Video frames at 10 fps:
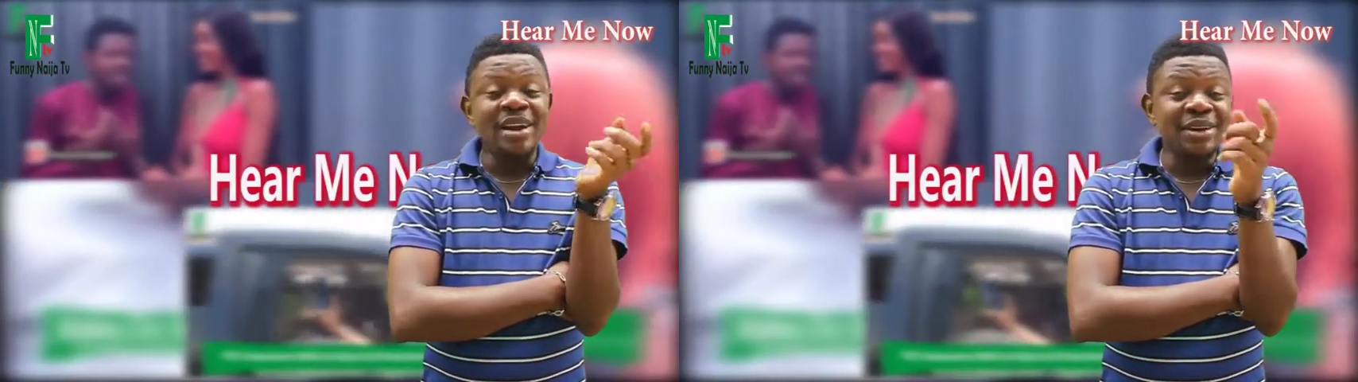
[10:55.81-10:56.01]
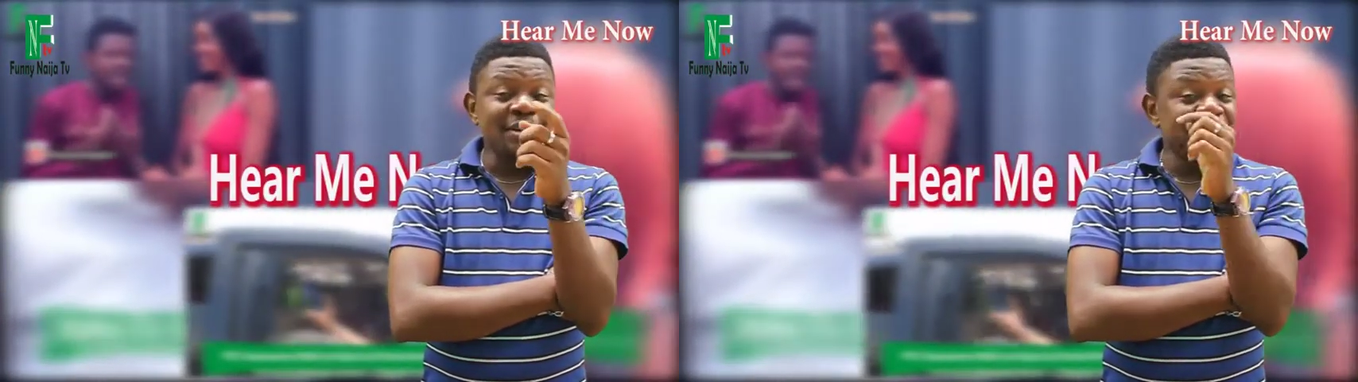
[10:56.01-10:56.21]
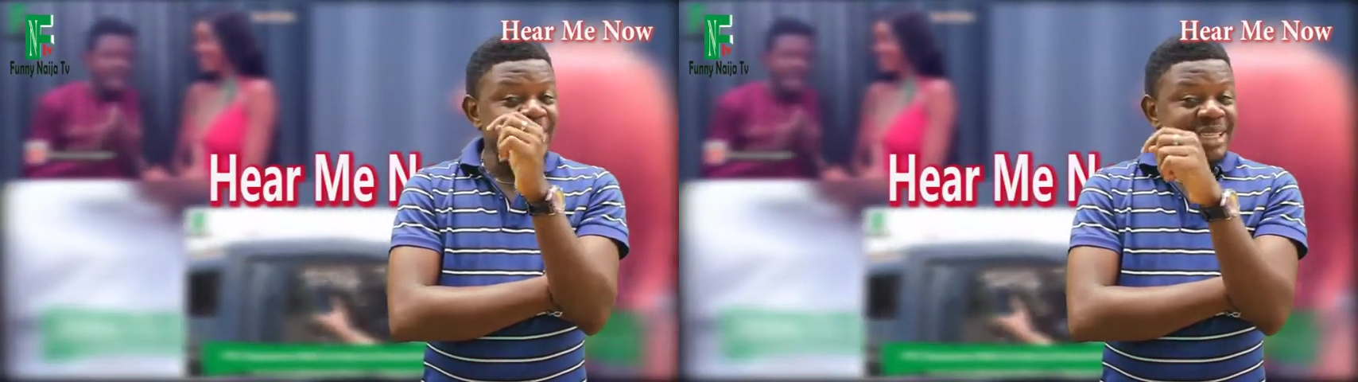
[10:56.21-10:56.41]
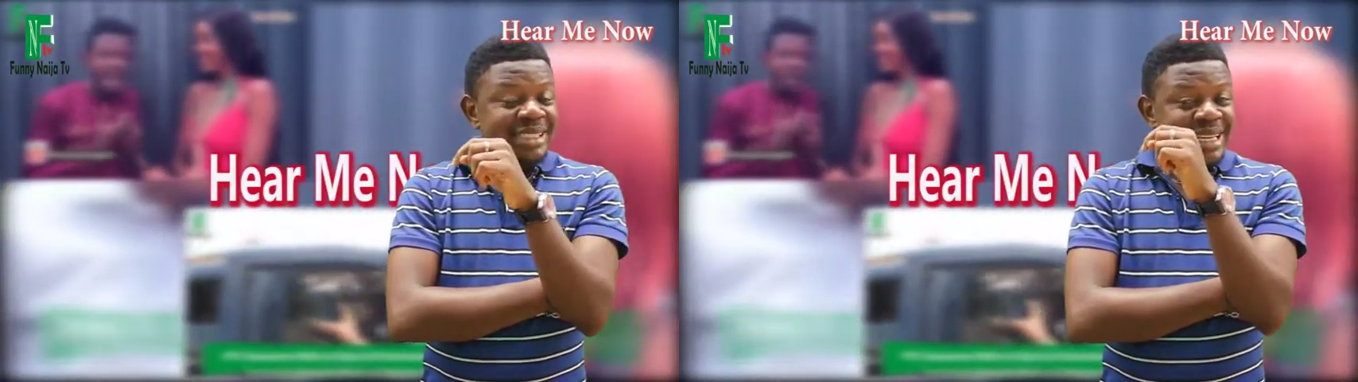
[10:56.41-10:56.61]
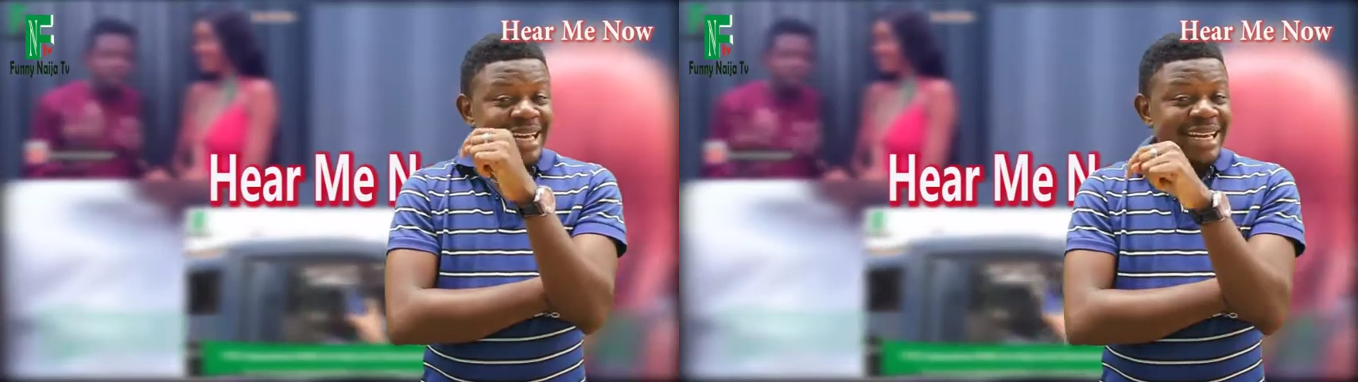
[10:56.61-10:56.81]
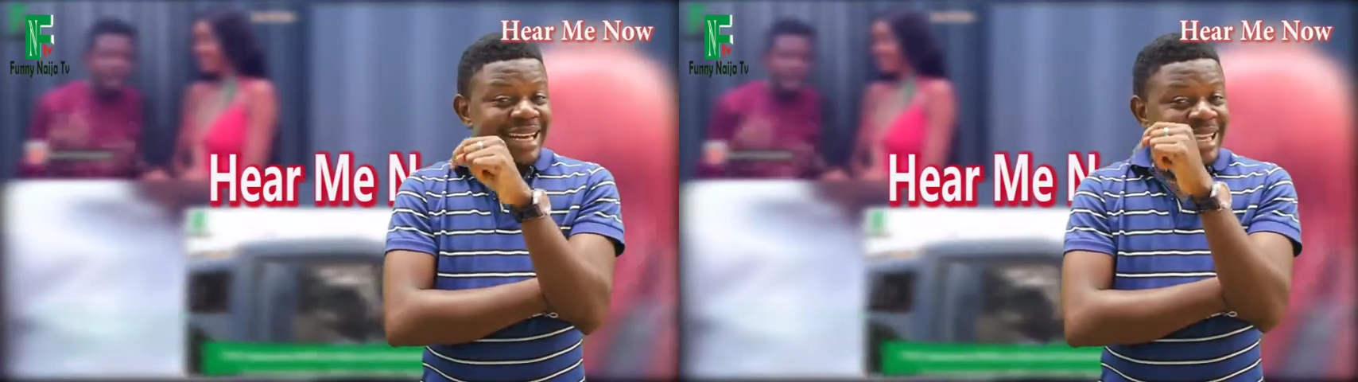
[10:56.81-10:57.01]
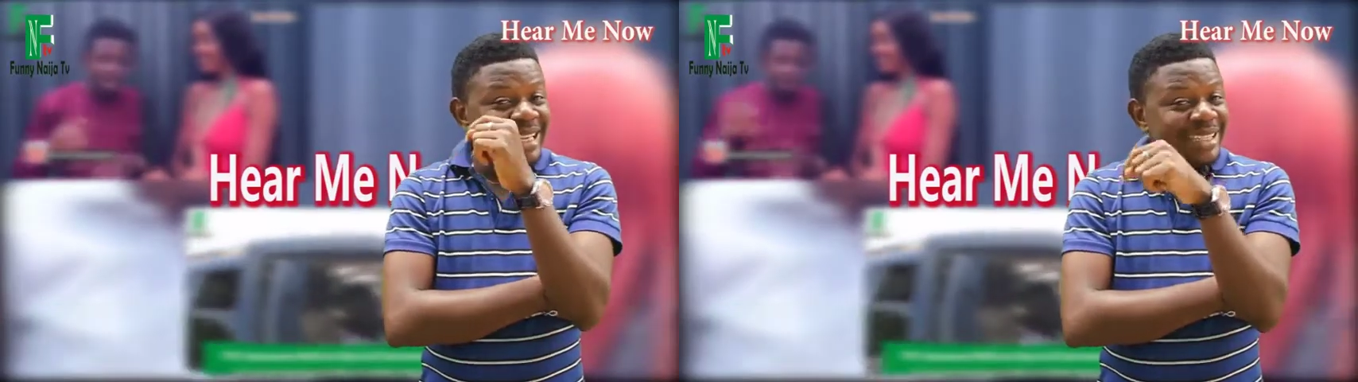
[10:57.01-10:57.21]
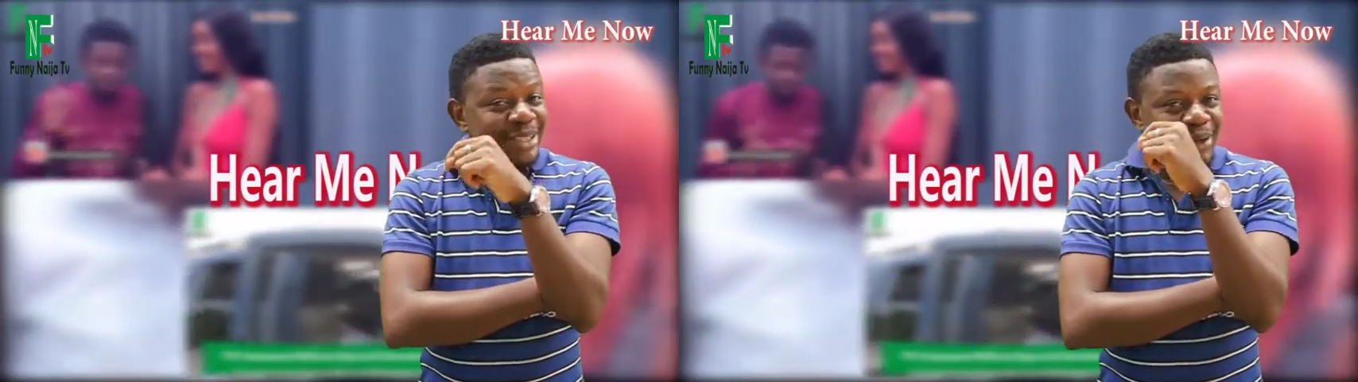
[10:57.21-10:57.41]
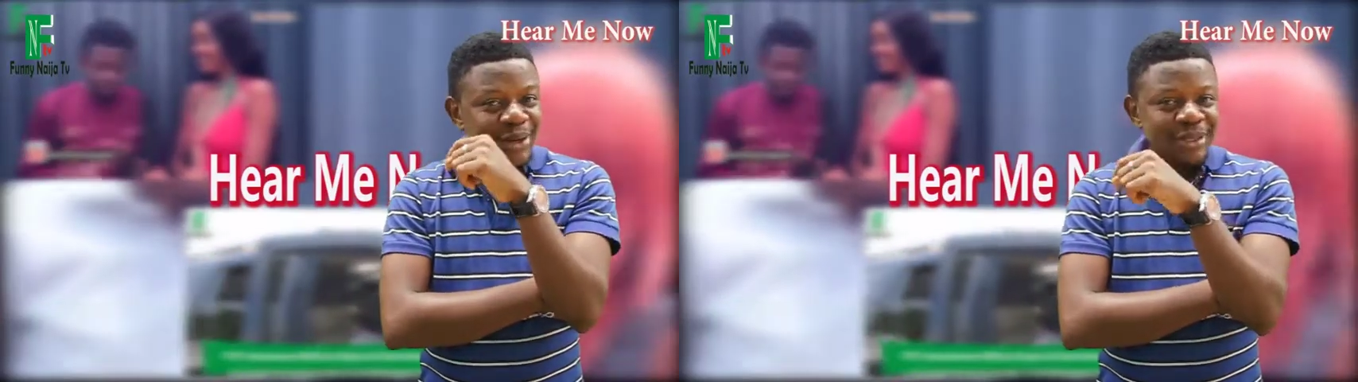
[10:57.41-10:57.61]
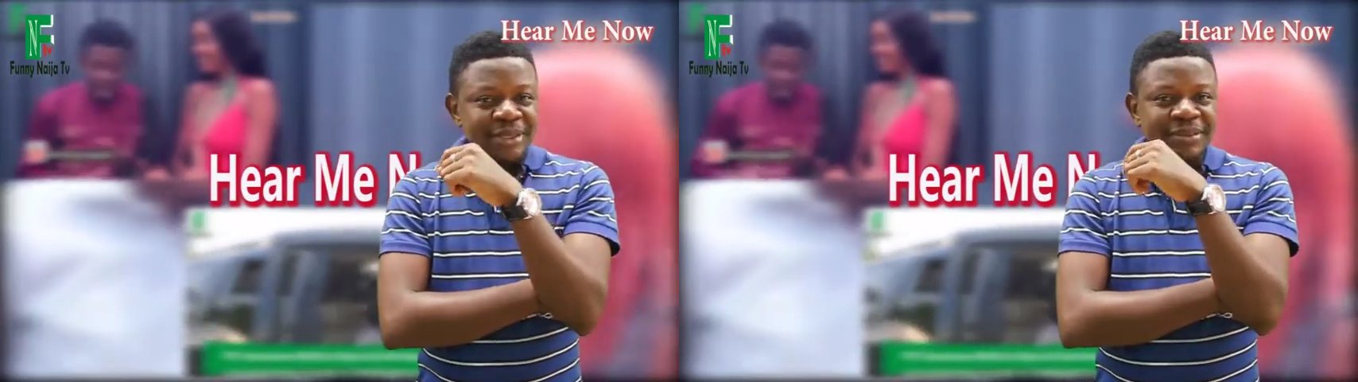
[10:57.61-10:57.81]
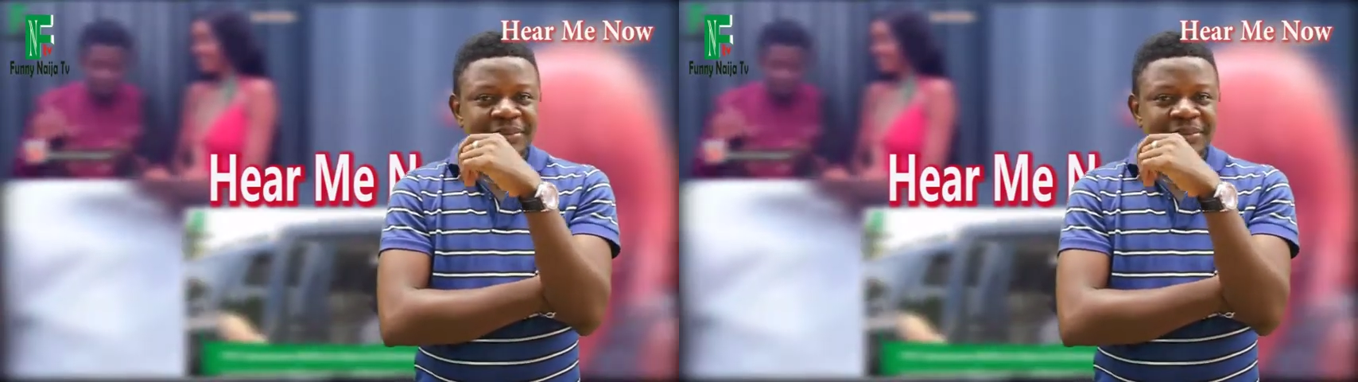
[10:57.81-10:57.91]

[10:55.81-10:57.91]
they're not staying indoors.